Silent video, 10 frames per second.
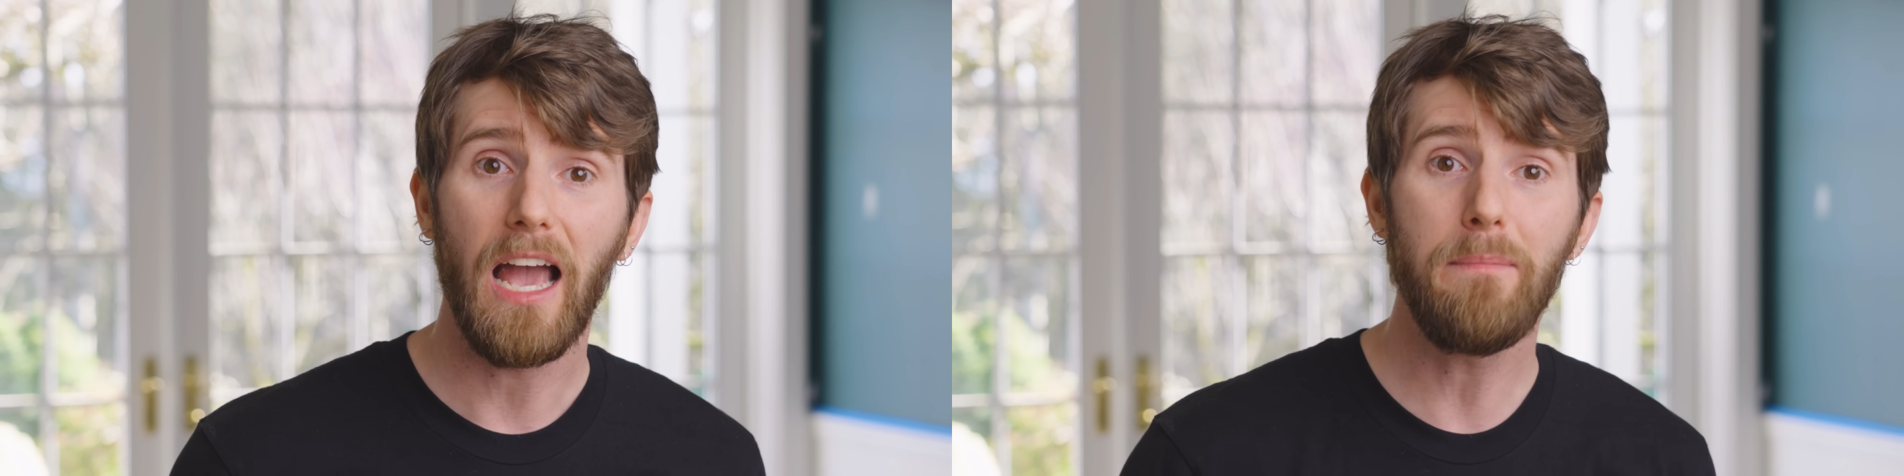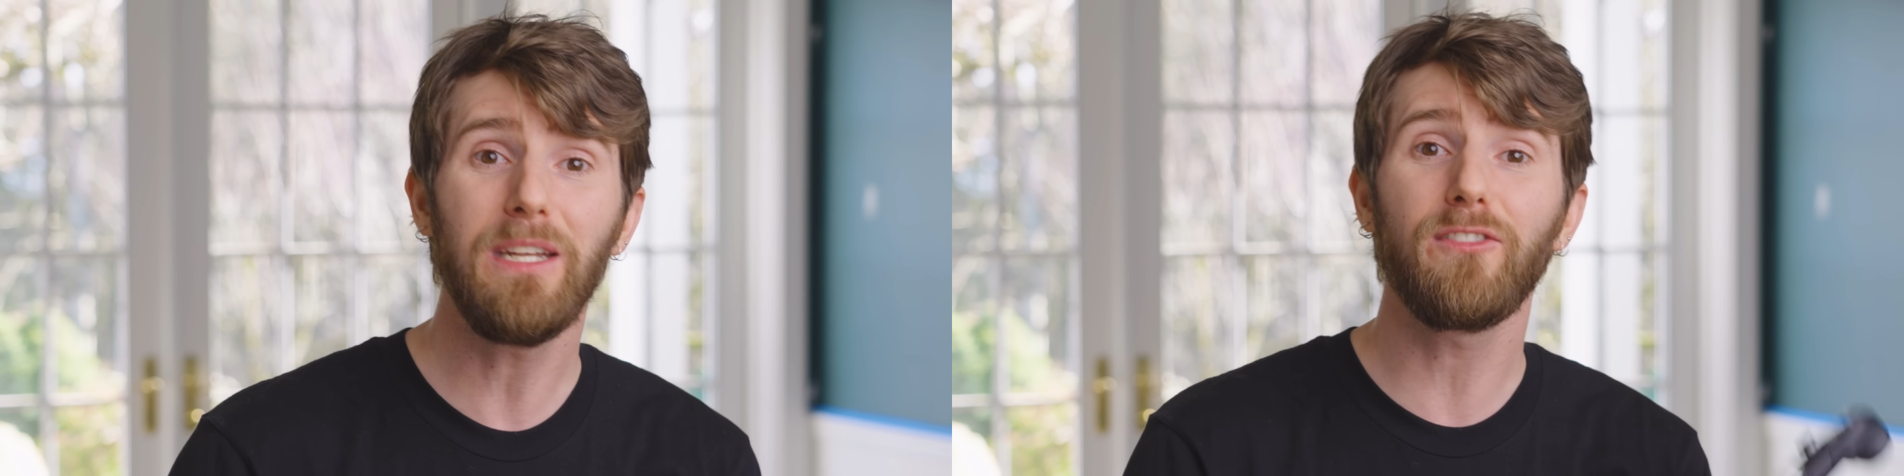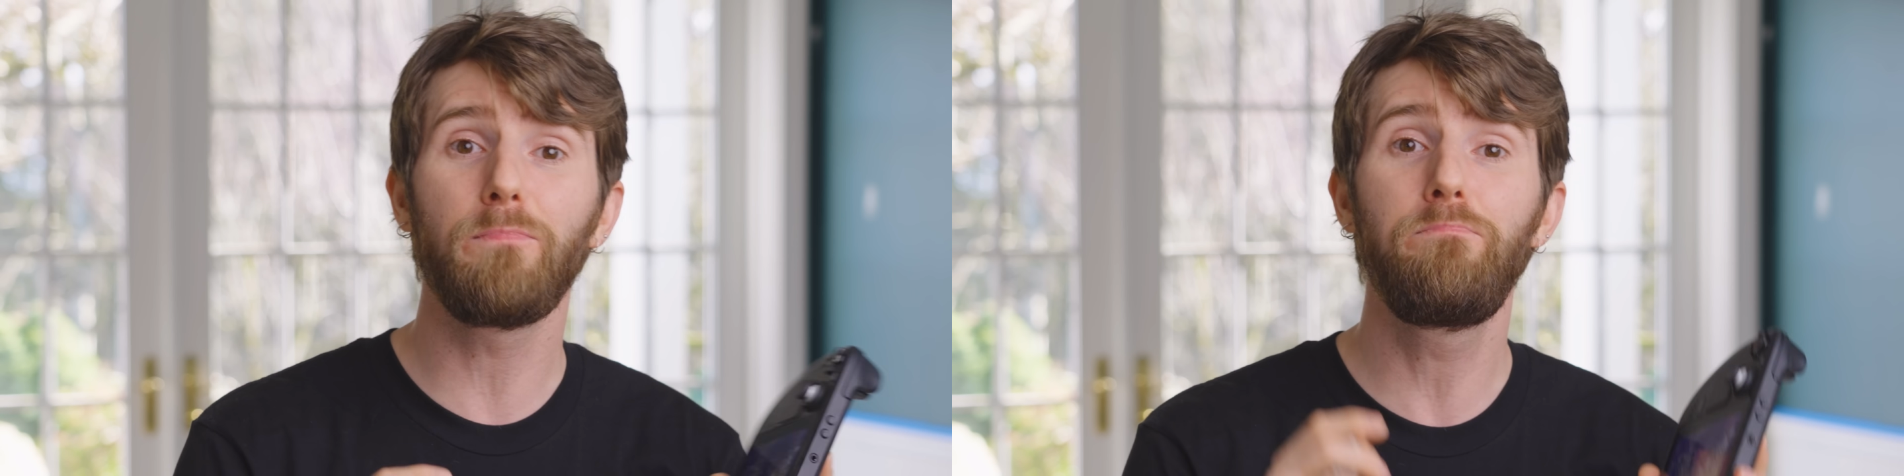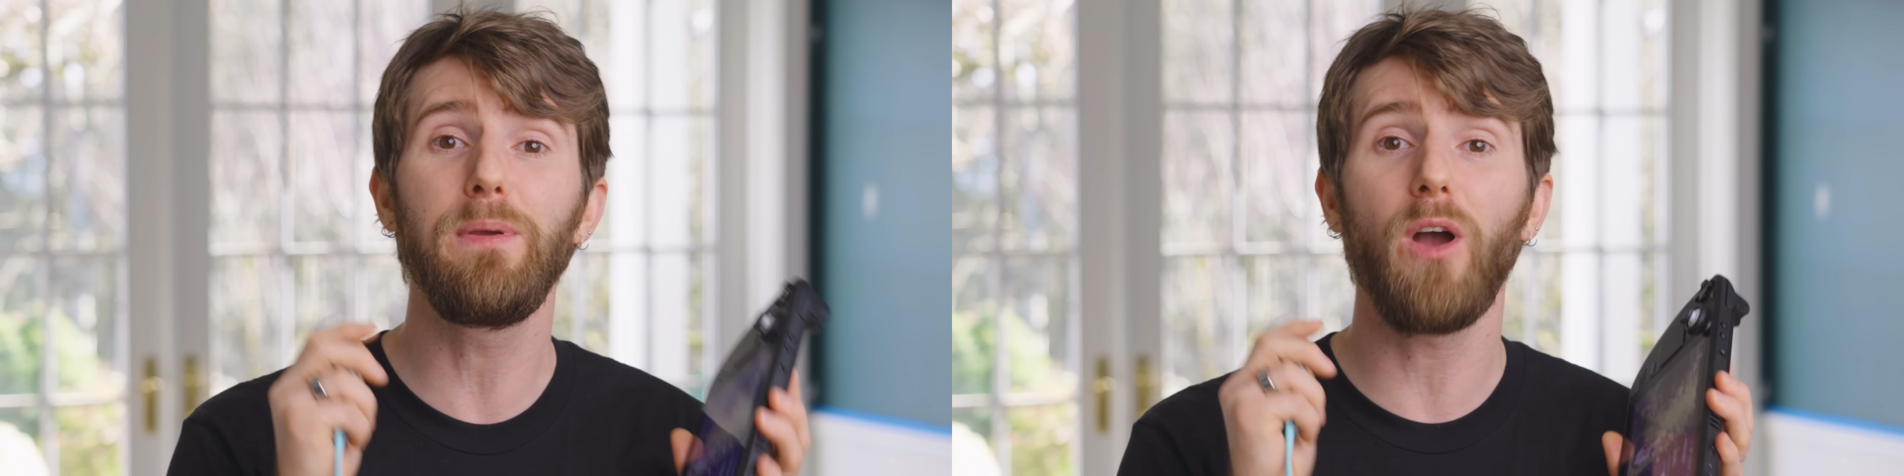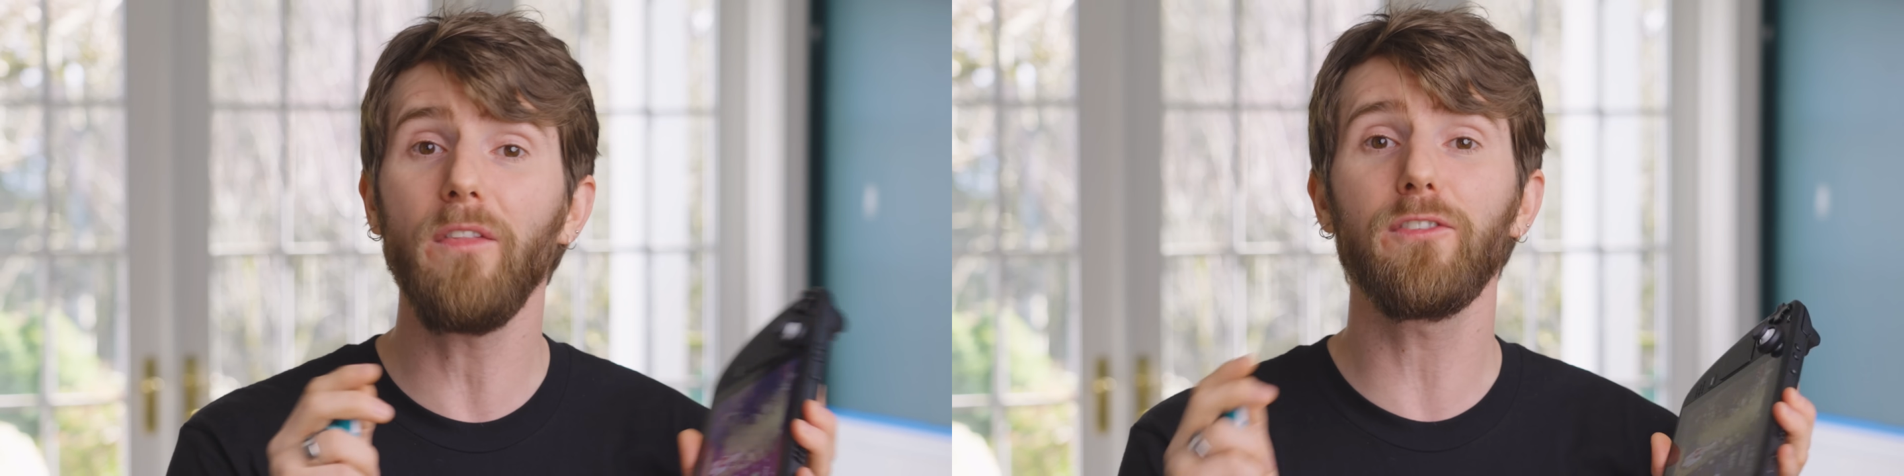I mean, it's
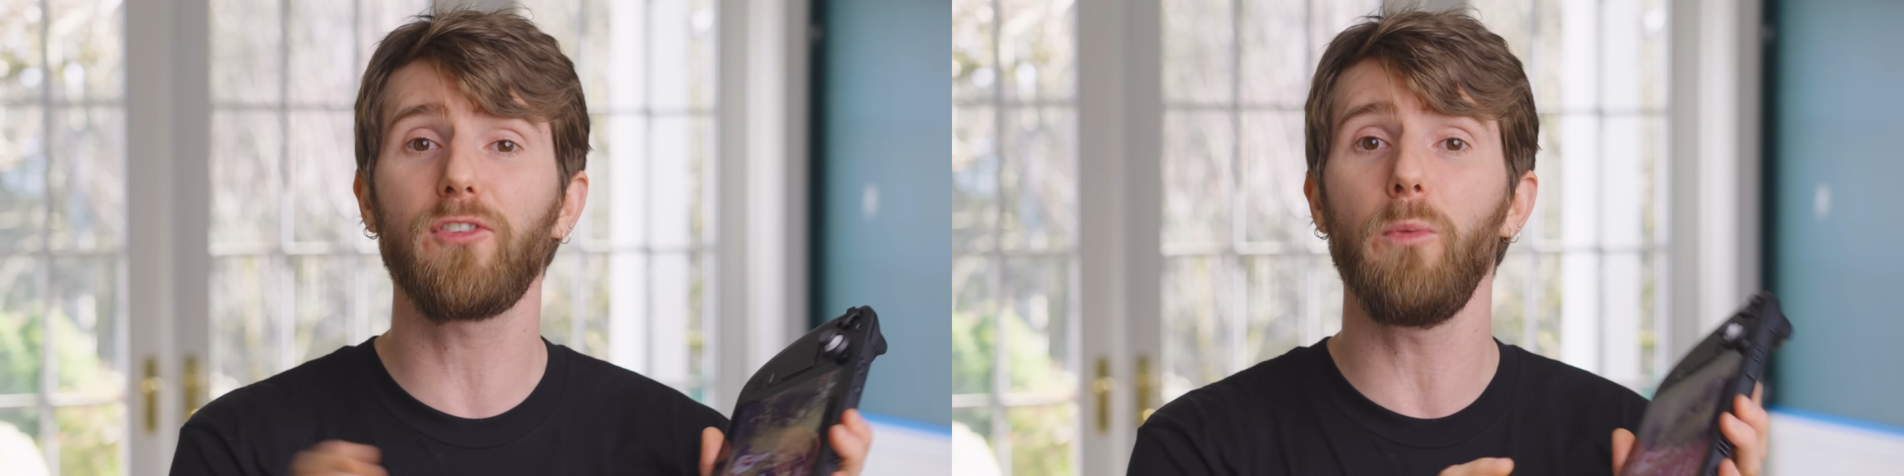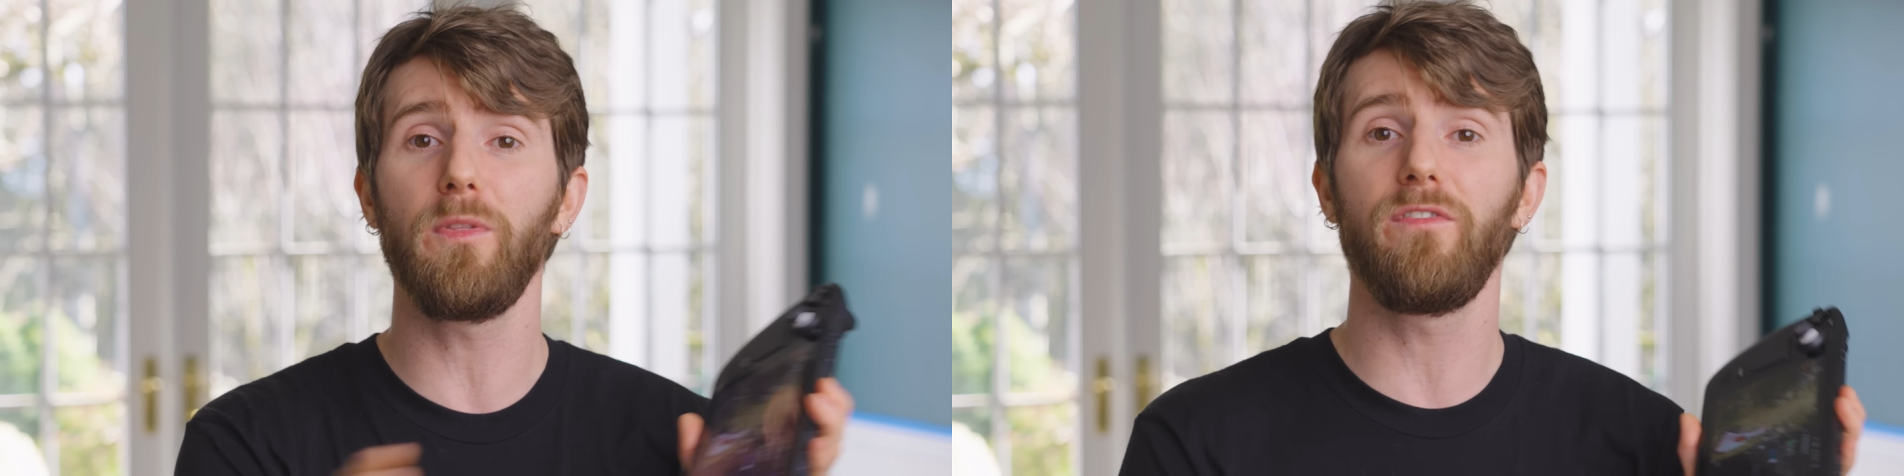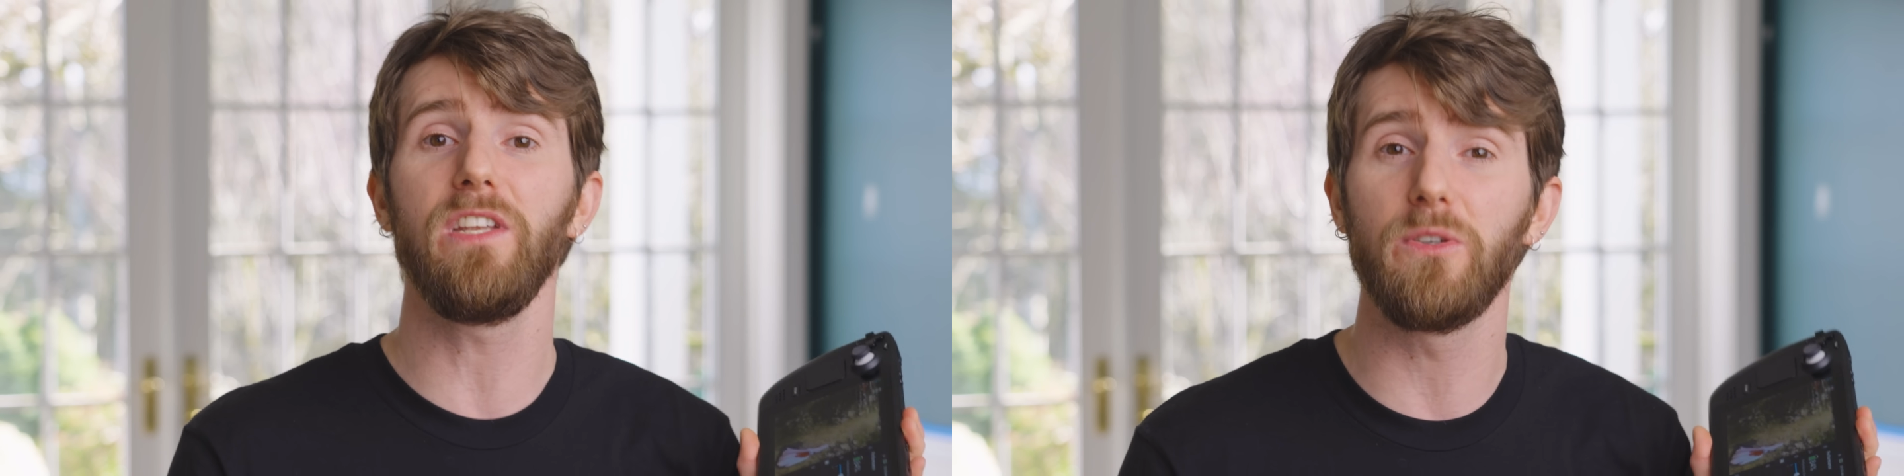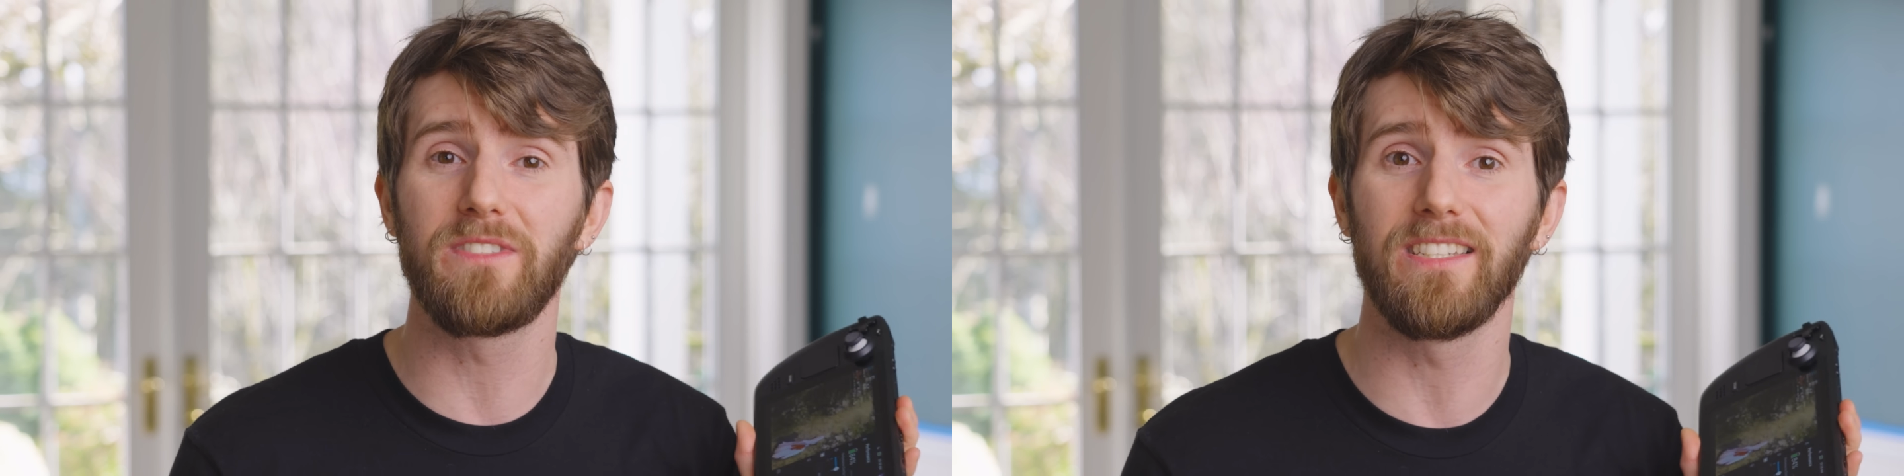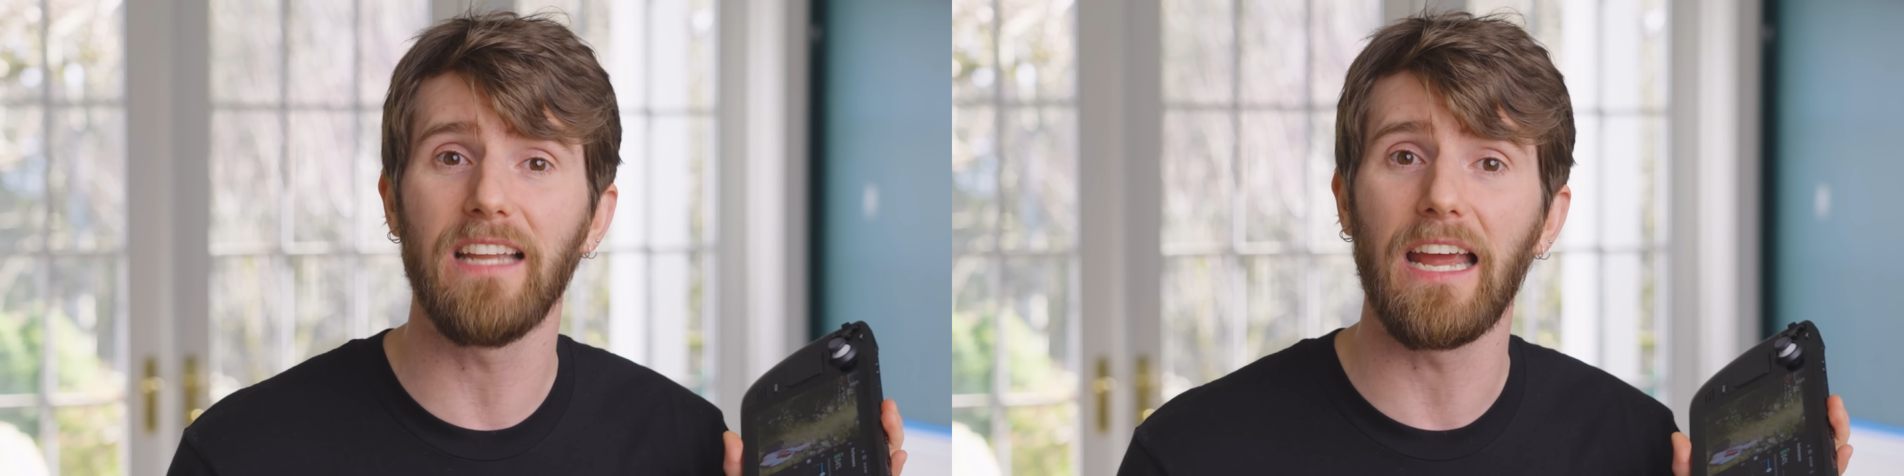beyond the scope of the video
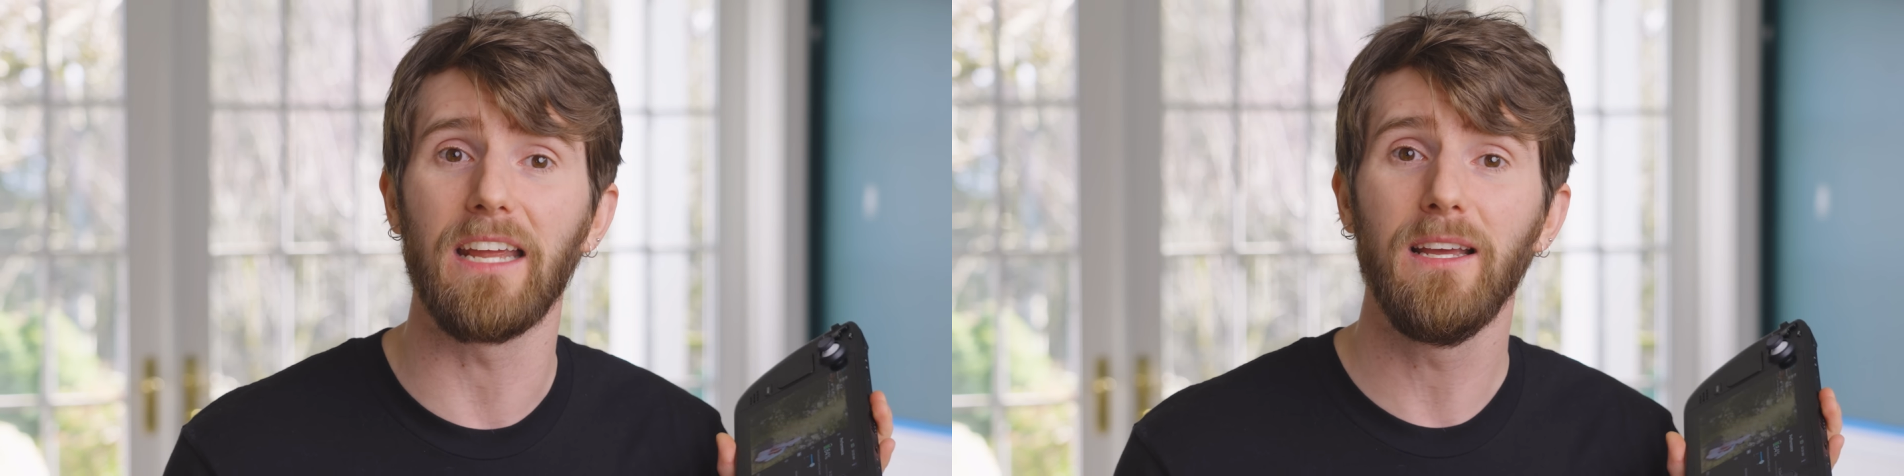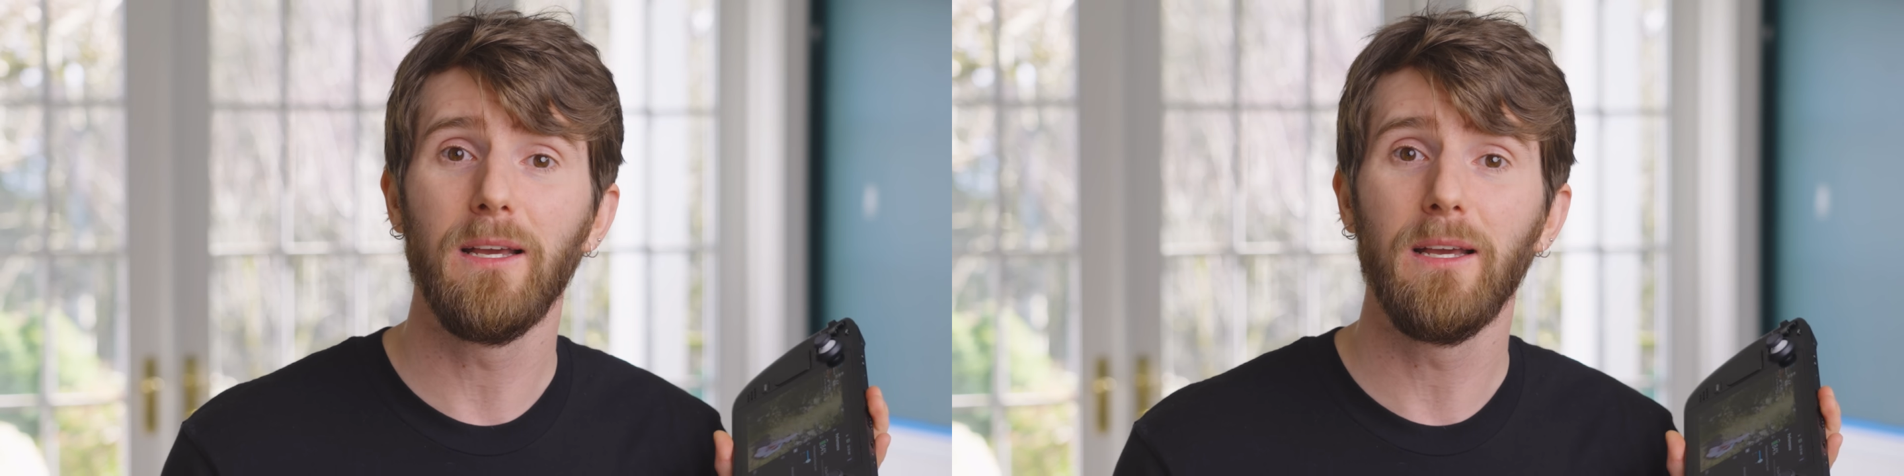today,